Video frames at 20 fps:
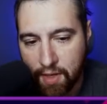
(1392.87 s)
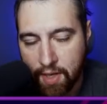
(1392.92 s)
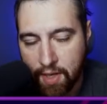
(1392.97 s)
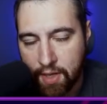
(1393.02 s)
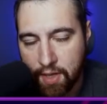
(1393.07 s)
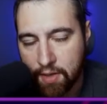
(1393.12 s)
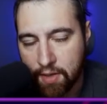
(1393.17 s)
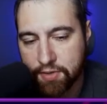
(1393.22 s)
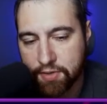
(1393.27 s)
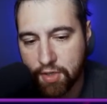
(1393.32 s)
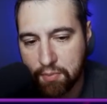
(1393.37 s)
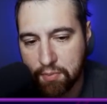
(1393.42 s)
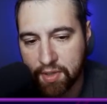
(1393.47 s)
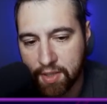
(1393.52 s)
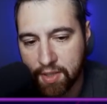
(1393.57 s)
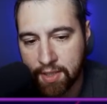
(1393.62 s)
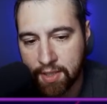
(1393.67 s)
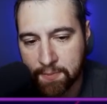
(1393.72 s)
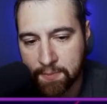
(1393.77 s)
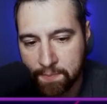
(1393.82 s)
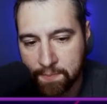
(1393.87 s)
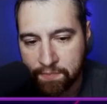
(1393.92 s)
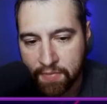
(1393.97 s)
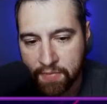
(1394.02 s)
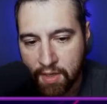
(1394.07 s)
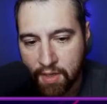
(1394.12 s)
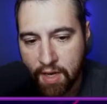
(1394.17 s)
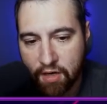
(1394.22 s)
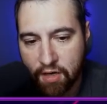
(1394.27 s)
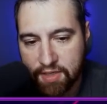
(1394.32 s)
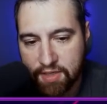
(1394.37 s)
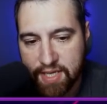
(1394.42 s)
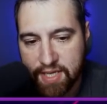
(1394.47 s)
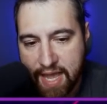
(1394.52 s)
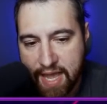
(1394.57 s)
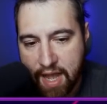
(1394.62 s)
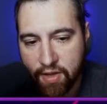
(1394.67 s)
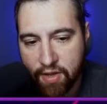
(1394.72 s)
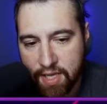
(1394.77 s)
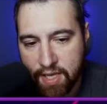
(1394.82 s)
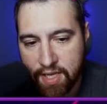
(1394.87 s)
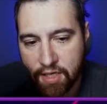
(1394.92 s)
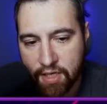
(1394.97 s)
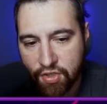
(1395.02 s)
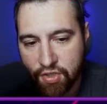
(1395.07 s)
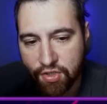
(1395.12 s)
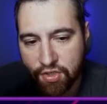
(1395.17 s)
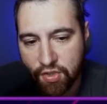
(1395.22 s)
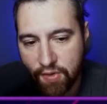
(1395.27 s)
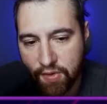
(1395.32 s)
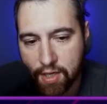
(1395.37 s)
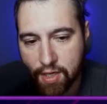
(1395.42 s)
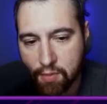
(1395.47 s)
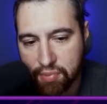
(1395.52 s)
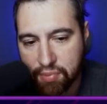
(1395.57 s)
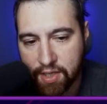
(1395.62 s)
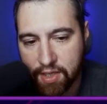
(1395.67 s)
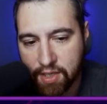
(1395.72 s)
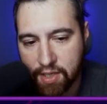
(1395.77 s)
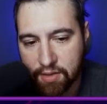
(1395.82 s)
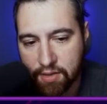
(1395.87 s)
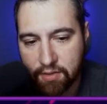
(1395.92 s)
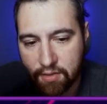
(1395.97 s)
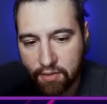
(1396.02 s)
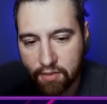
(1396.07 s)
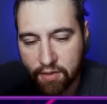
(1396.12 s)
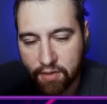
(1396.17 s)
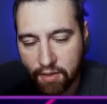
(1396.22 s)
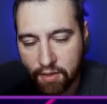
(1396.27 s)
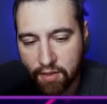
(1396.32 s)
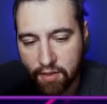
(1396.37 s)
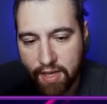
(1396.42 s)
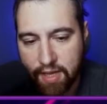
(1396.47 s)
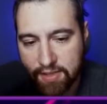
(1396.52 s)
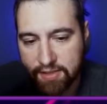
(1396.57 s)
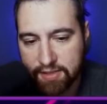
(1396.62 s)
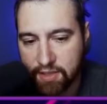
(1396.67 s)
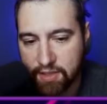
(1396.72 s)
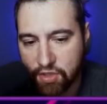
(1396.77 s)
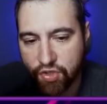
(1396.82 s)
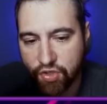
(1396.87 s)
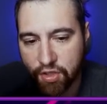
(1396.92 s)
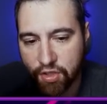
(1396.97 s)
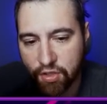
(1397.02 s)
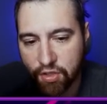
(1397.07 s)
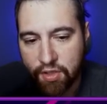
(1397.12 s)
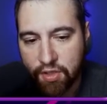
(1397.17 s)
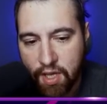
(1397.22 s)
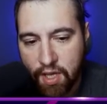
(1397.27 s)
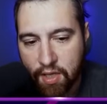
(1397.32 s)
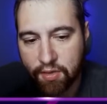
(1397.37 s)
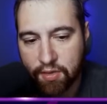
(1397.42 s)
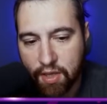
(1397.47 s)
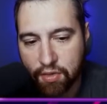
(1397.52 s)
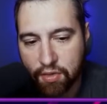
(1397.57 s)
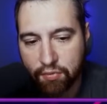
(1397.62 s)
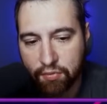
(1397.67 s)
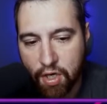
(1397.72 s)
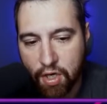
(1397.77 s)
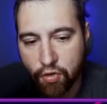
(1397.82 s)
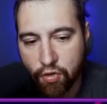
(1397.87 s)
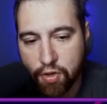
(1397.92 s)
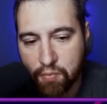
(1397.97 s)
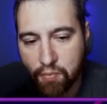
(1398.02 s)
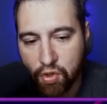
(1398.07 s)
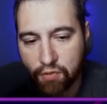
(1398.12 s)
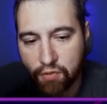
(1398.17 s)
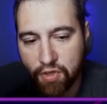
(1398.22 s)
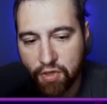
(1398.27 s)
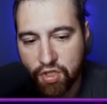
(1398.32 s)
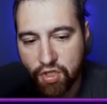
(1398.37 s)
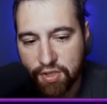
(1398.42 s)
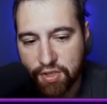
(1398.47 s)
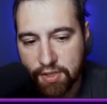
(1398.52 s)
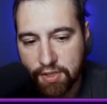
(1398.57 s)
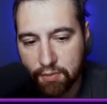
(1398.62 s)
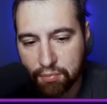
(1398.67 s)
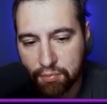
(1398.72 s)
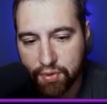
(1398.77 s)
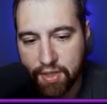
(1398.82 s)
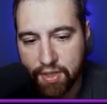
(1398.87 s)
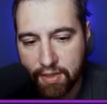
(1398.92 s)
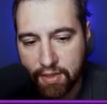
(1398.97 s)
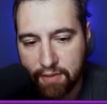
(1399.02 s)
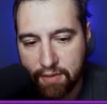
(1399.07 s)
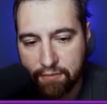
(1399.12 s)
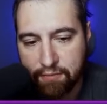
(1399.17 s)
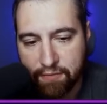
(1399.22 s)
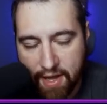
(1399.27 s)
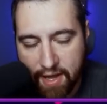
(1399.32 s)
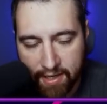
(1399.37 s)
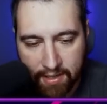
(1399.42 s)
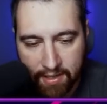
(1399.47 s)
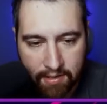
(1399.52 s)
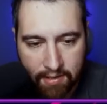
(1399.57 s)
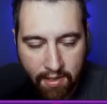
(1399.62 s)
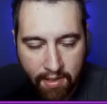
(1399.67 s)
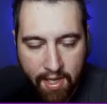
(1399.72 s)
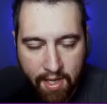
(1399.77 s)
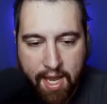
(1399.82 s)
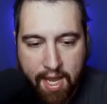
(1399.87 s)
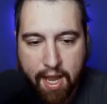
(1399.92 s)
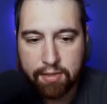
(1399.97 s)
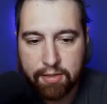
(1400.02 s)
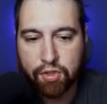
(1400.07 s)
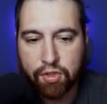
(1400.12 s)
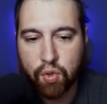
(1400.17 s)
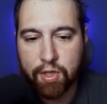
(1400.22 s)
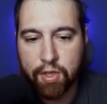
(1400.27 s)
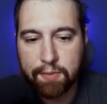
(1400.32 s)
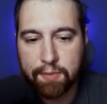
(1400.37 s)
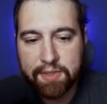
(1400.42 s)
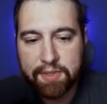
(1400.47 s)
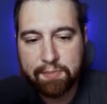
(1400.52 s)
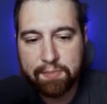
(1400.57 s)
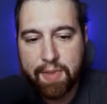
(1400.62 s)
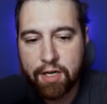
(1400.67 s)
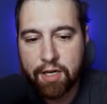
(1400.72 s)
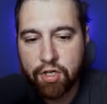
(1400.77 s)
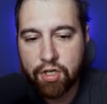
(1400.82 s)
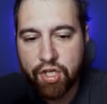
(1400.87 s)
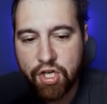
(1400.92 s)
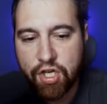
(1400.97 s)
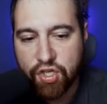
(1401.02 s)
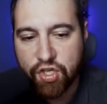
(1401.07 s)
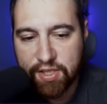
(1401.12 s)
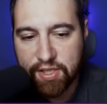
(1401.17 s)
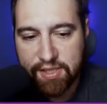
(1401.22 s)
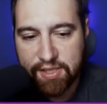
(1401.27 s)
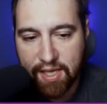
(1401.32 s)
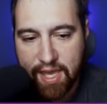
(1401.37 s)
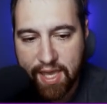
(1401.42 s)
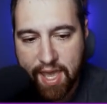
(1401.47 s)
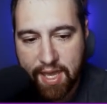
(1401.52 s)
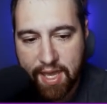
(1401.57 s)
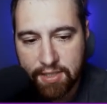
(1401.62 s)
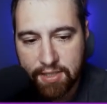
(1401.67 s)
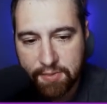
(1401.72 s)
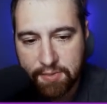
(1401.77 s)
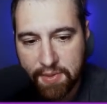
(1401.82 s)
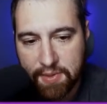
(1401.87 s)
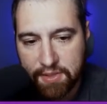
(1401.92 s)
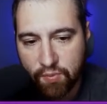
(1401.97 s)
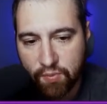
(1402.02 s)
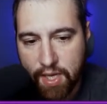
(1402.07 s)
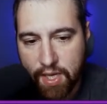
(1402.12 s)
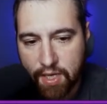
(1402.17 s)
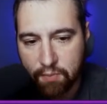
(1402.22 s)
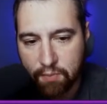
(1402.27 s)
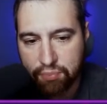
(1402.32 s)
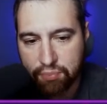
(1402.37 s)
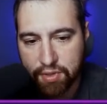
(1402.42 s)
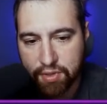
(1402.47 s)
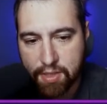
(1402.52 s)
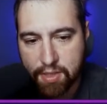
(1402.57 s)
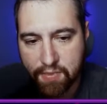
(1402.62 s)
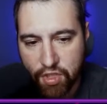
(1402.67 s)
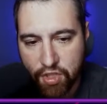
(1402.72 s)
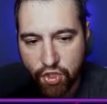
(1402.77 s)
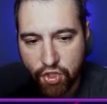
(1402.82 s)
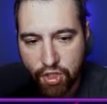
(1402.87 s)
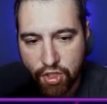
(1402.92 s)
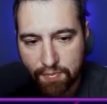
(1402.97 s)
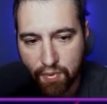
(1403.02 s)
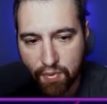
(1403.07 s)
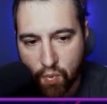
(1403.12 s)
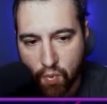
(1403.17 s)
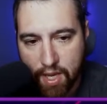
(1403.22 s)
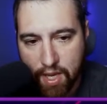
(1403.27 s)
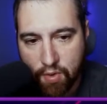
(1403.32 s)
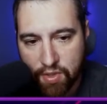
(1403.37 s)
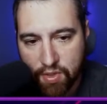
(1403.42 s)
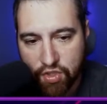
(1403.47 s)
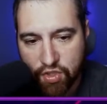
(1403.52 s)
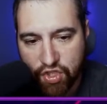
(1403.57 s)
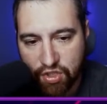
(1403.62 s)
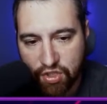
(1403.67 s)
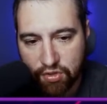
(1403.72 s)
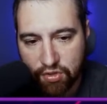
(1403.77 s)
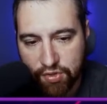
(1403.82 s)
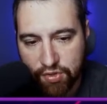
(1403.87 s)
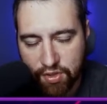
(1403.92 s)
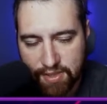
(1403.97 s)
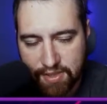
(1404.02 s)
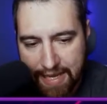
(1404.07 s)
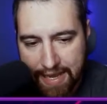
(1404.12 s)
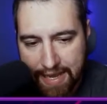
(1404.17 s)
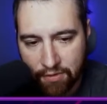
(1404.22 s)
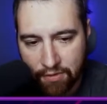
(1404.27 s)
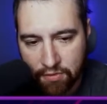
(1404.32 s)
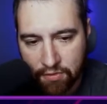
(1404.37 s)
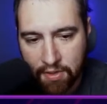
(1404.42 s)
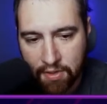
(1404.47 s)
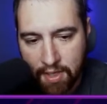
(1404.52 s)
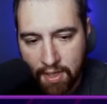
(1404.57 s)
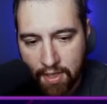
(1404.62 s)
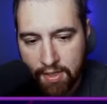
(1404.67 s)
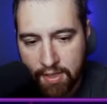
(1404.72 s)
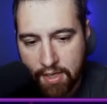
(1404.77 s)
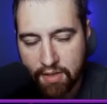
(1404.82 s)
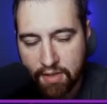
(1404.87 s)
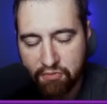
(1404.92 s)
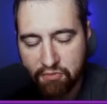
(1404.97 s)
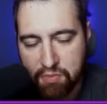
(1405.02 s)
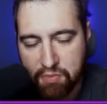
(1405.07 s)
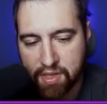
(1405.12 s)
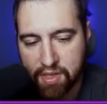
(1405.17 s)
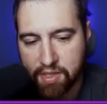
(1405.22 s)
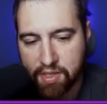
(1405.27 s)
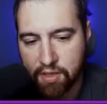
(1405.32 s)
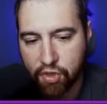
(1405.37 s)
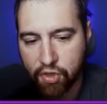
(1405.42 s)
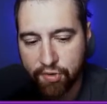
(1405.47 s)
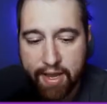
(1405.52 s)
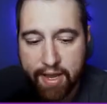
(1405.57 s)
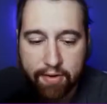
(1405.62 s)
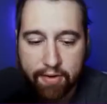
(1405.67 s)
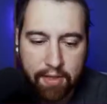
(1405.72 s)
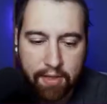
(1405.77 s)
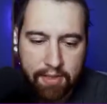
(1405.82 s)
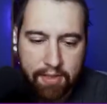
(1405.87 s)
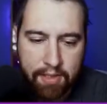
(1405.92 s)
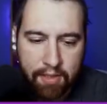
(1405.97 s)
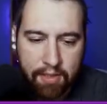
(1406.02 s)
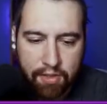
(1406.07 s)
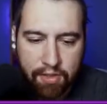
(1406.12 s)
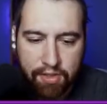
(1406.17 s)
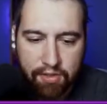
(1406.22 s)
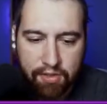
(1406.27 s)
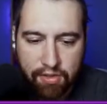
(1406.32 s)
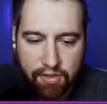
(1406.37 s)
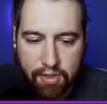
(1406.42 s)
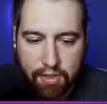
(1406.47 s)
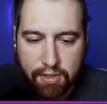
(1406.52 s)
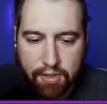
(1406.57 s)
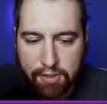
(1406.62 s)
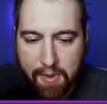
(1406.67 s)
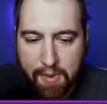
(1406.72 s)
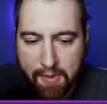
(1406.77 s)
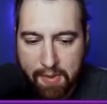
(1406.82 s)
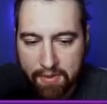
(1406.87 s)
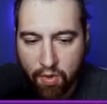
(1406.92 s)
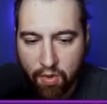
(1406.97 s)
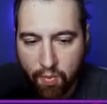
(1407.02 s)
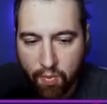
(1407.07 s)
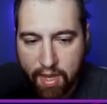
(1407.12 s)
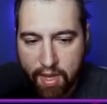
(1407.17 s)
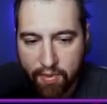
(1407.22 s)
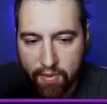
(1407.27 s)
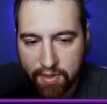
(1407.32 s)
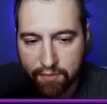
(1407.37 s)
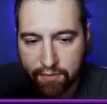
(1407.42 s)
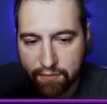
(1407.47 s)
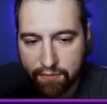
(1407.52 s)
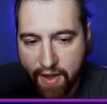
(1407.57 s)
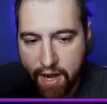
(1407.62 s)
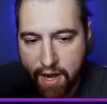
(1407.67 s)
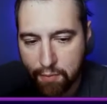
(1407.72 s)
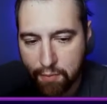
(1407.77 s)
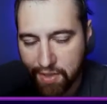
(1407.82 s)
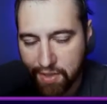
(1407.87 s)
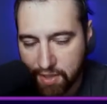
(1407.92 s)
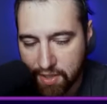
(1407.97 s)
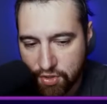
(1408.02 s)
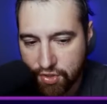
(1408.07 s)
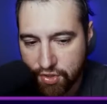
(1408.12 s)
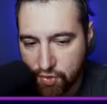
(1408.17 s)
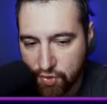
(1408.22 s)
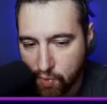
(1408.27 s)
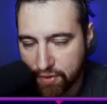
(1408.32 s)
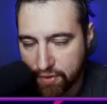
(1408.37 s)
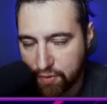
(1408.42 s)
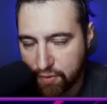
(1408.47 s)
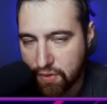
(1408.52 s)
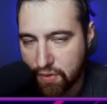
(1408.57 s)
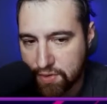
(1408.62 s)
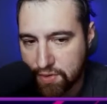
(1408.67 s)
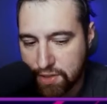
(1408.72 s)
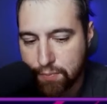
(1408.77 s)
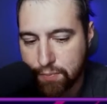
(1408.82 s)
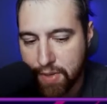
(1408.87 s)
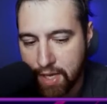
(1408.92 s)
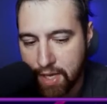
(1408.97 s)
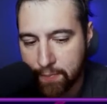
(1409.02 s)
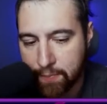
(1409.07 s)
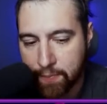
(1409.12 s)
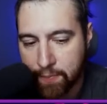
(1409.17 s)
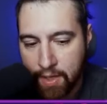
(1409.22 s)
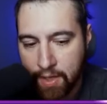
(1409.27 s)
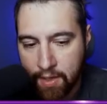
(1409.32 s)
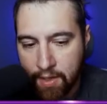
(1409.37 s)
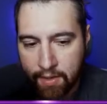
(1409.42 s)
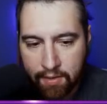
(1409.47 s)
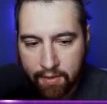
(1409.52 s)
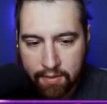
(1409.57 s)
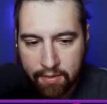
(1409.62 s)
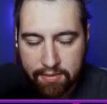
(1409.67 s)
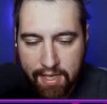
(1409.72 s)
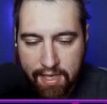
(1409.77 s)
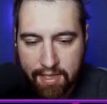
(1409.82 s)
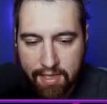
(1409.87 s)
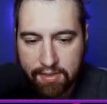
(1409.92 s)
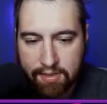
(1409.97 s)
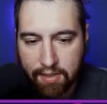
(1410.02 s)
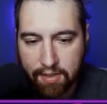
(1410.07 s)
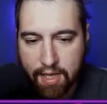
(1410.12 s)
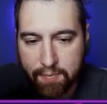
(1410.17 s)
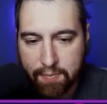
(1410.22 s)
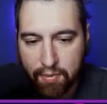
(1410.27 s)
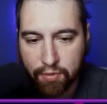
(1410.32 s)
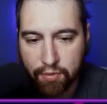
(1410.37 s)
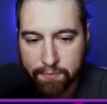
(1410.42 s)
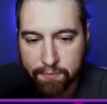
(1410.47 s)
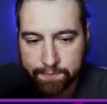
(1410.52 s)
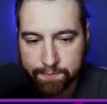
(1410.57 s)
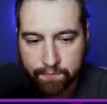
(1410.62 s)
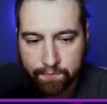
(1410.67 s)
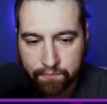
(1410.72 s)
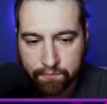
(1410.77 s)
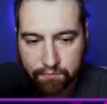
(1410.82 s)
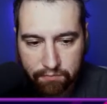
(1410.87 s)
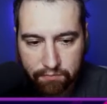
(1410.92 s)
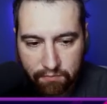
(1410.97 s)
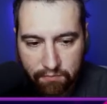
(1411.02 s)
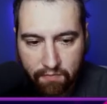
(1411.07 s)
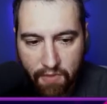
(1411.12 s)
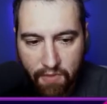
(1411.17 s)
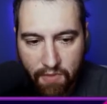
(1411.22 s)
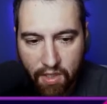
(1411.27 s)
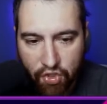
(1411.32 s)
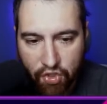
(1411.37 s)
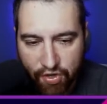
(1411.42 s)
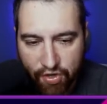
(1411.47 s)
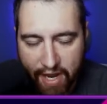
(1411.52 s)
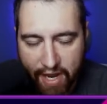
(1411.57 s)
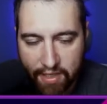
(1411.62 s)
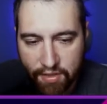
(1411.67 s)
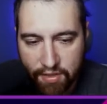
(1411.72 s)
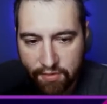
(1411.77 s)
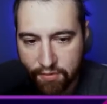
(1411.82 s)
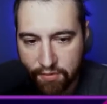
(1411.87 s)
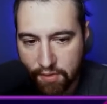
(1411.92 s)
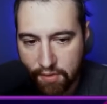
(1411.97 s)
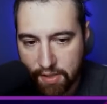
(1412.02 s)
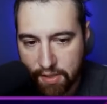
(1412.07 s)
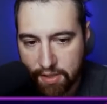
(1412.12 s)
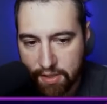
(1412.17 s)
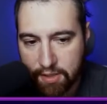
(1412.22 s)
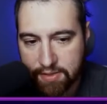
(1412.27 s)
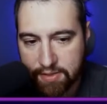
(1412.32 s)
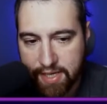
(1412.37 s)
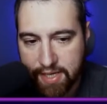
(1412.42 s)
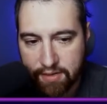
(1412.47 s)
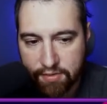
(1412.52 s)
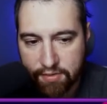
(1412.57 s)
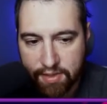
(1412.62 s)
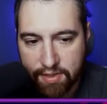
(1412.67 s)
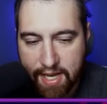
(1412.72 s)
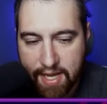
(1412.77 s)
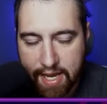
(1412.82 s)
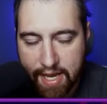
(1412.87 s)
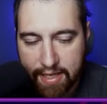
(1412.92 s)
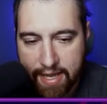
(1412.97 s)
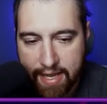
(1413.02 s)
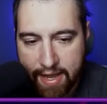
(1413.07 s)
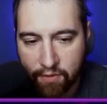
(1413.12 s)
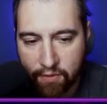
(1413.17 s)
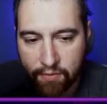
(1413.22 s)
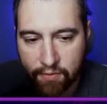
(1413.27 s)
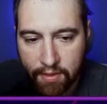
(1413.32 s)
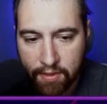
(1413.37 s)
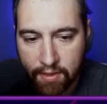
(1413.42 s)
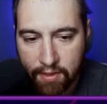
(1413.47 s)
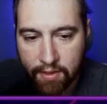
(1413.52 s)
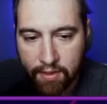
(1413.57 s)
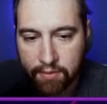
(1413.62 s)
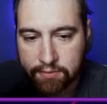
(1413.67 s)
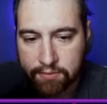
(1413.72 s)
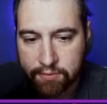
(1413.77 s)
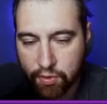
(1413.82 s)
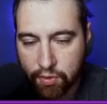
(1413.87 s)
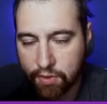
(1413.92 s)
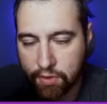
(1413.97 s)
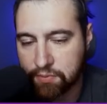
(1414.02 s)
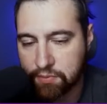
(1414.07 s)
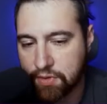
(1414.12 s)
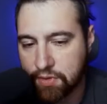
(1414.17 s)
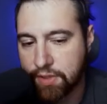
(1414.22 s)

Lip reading: So I bring in our Dialga here just so they can bring in their Excadrill. They throw in the move, which is completely fine. I stored up some energy just in case, because we can pretty much chip away when shields are down. And then we bring in our Groudon here just to start spamming away with the Fire Punch, quote-unquote spam. Takes a couple Dragon Tails to knock it out, or to